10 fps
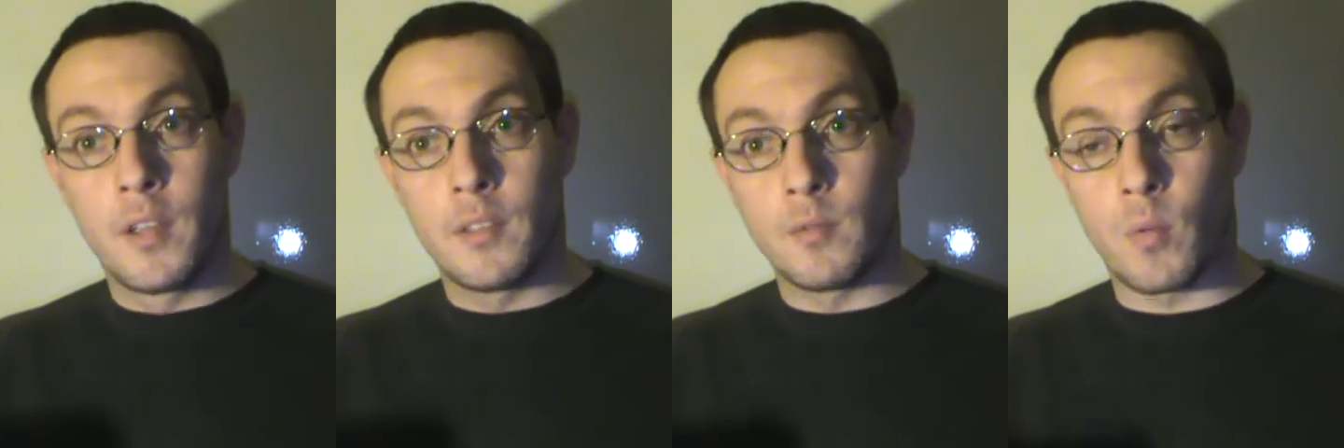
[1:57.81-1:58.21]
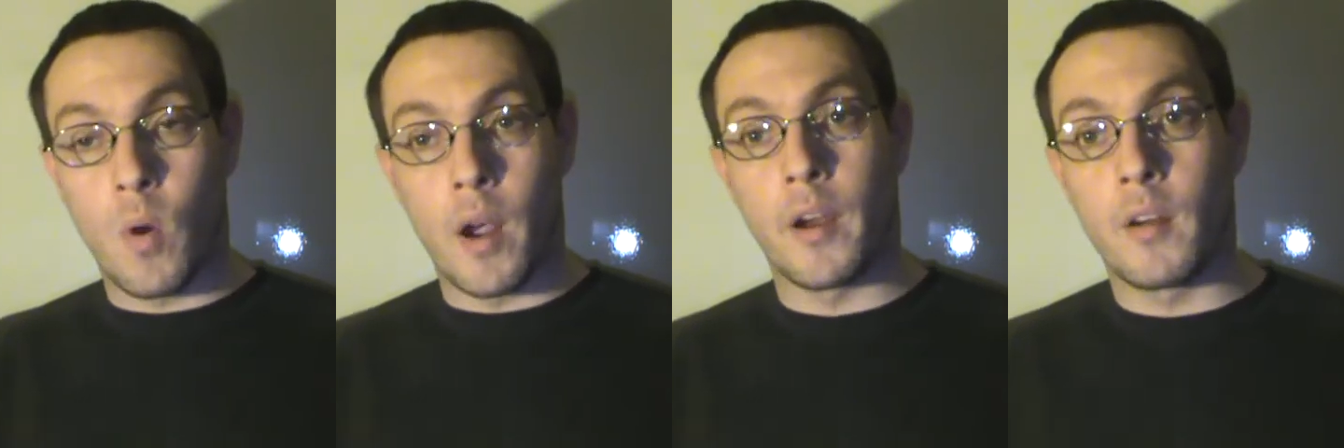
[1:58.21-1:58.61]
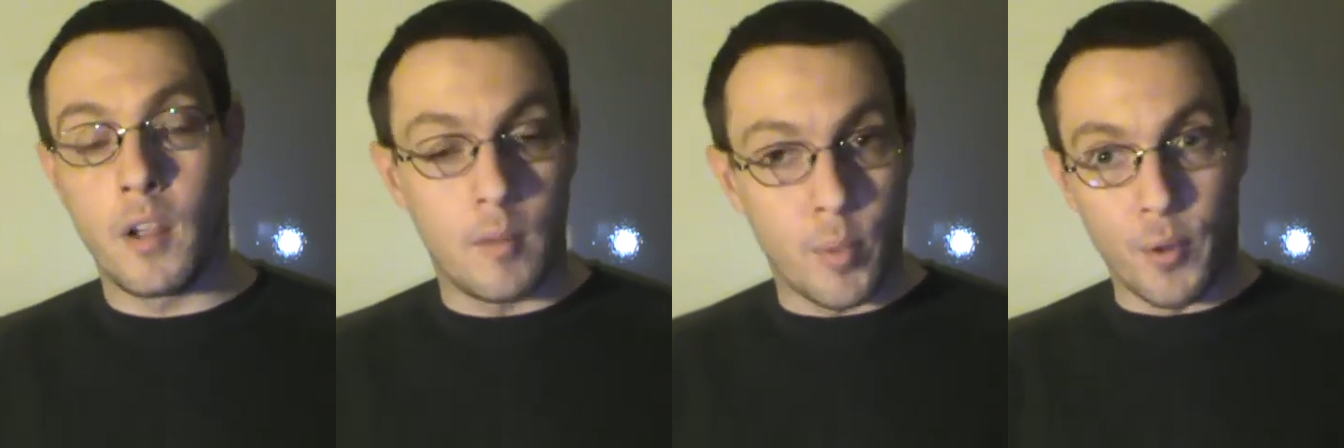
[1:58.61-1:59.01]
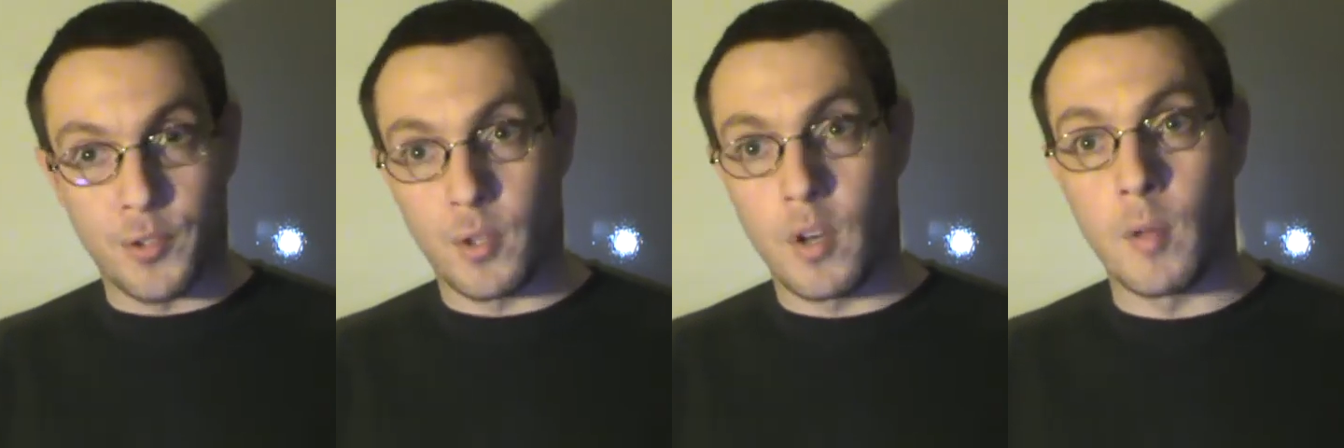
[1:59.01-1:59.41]
and require, impose
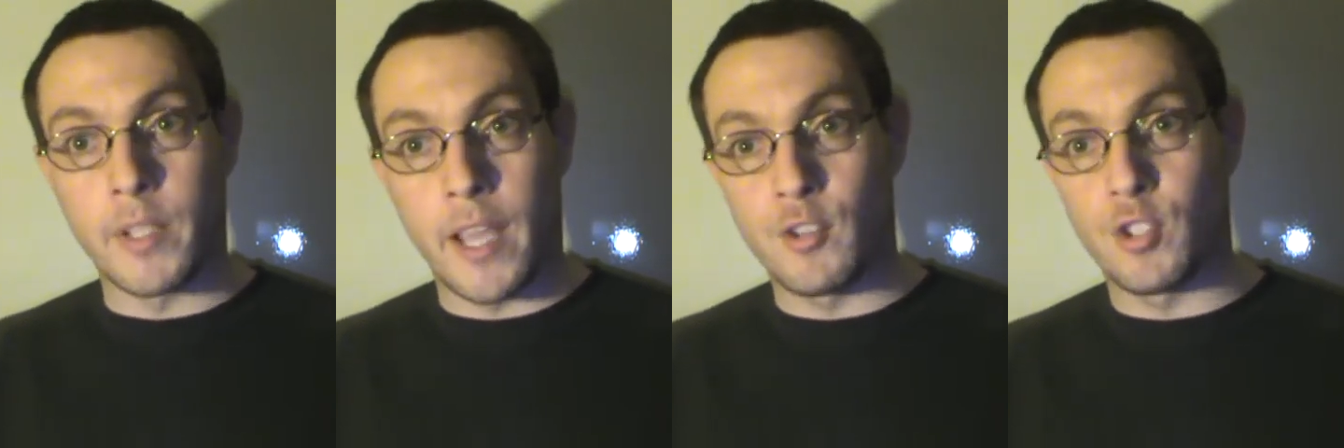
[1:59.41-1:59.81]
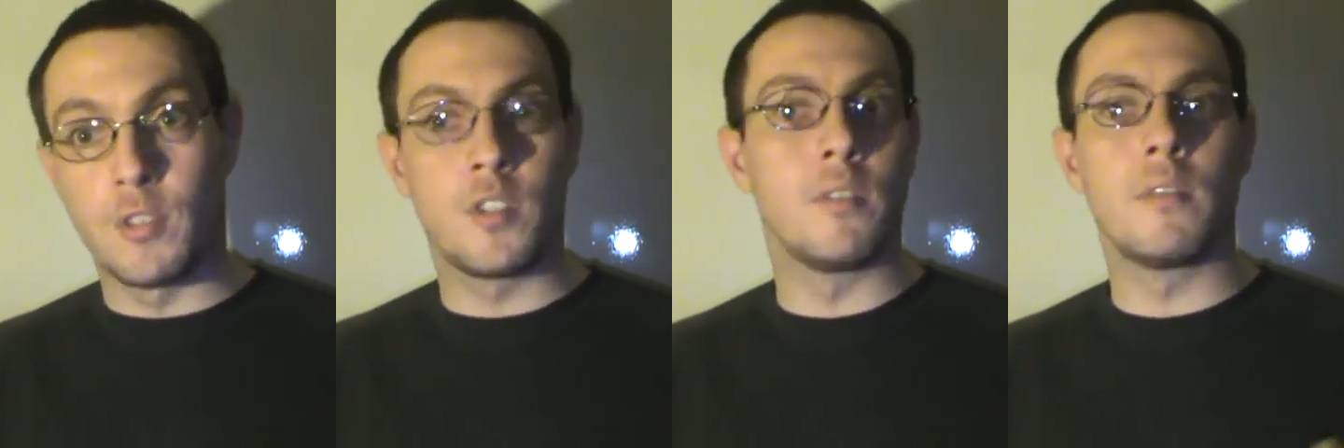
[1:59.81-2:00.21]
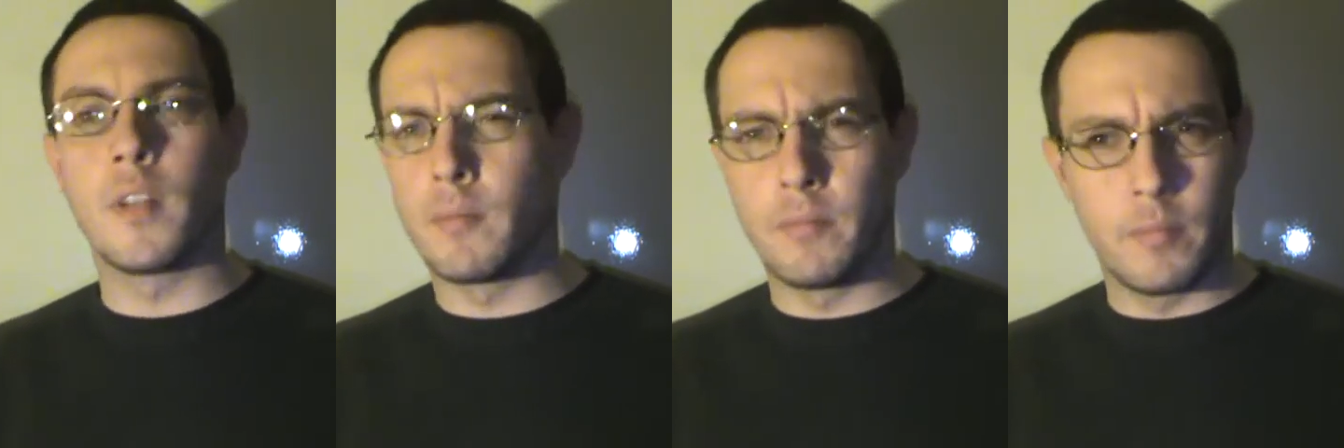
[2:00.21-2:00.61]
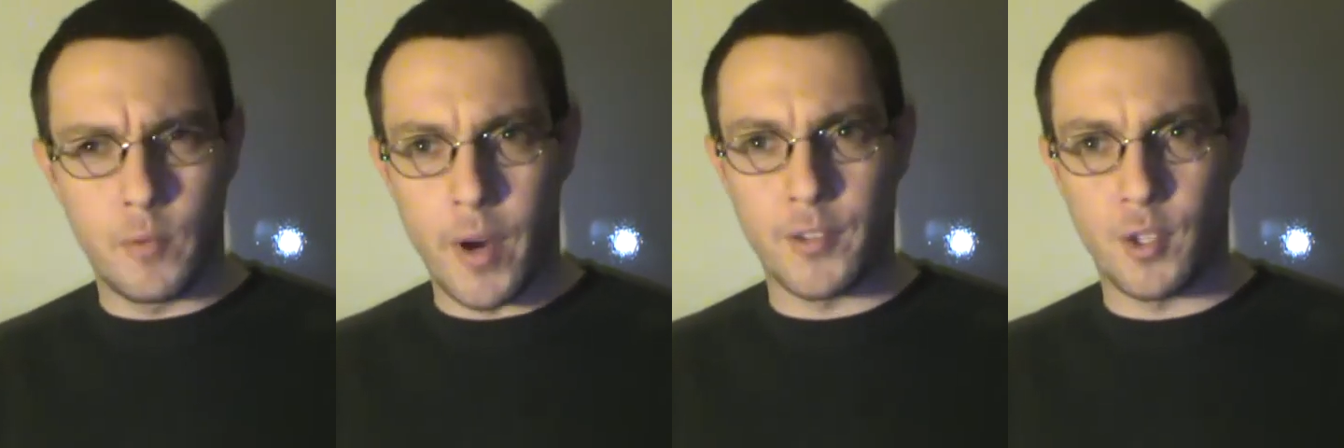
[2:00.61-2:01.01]
certain obligations, and
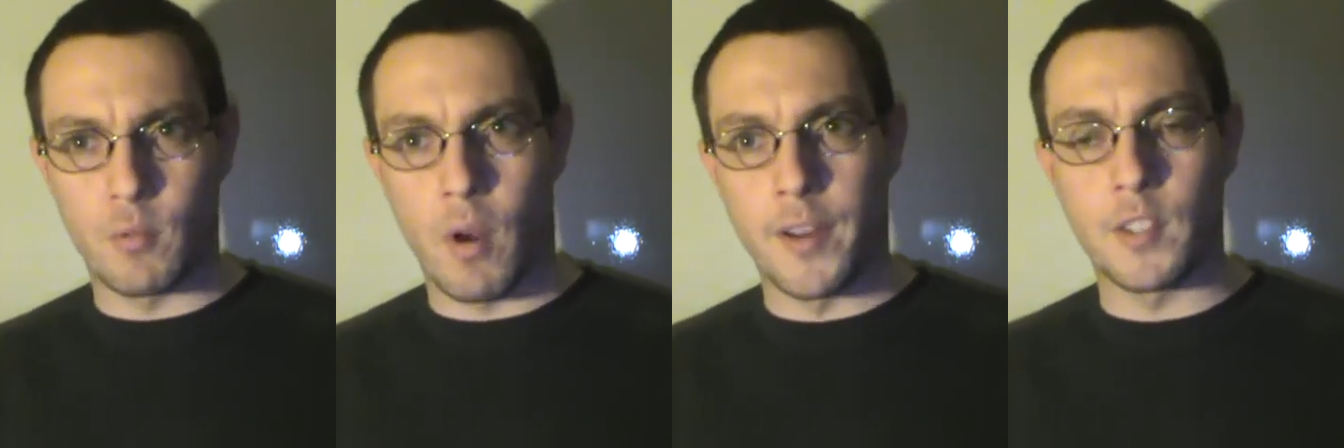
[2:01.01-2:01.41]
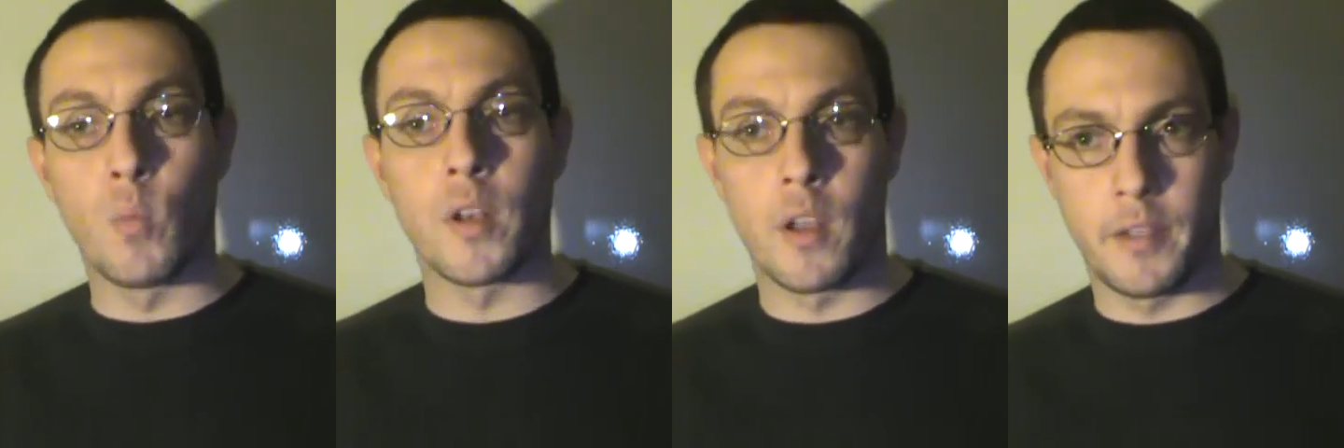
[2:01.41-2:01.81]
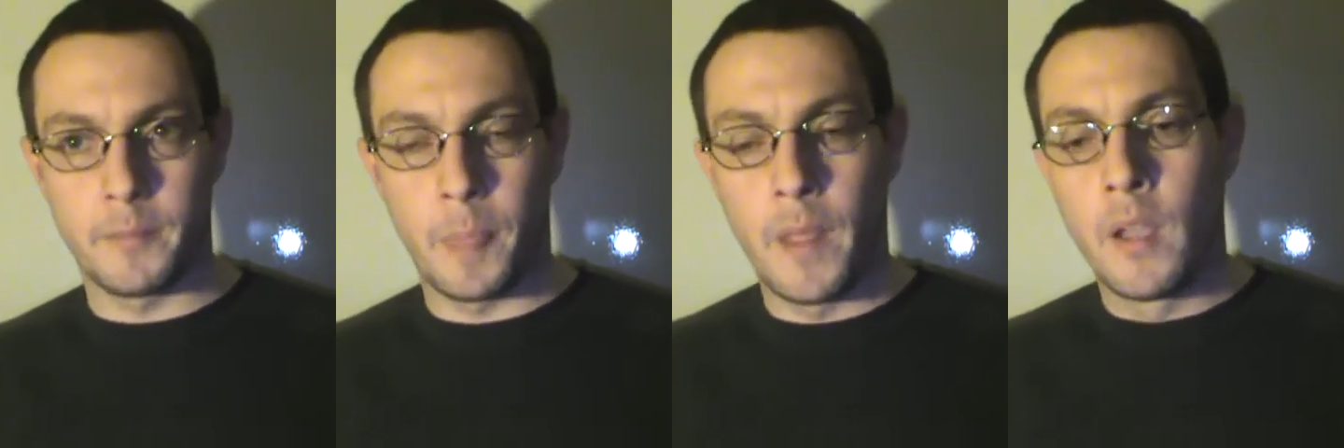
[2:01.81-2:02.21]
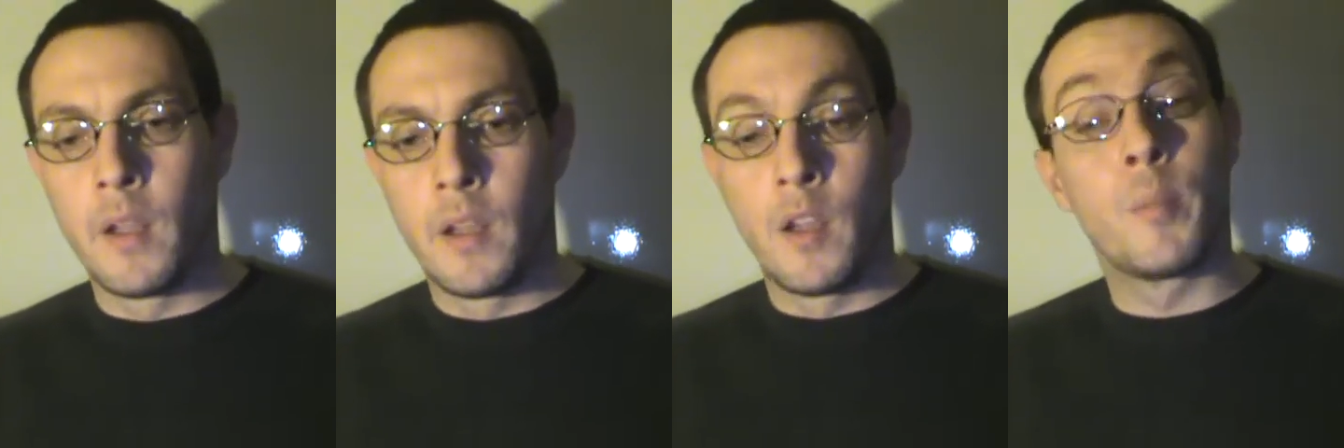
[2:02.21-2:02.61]
grant certain rights and whatnot.
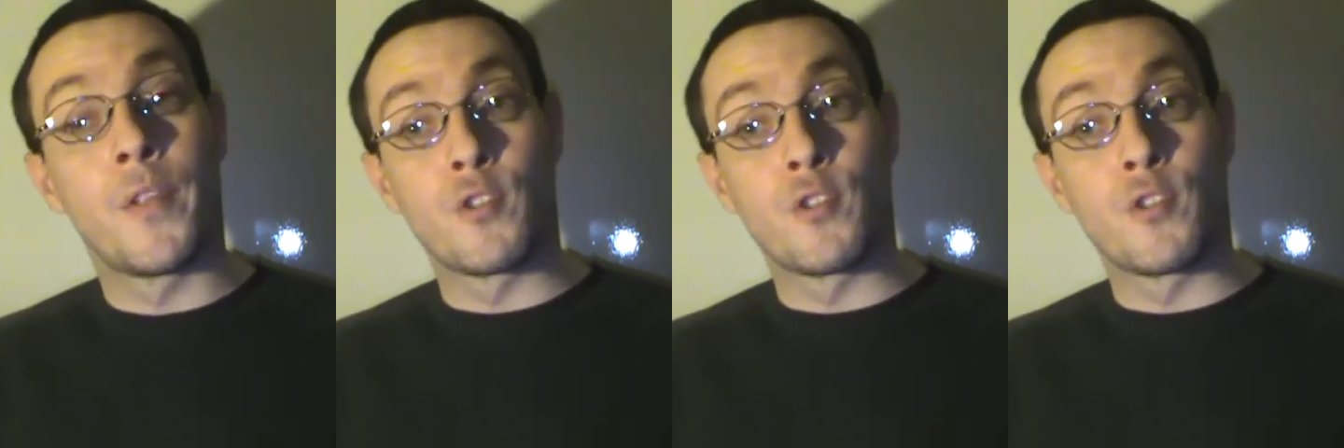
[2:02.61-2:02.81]
But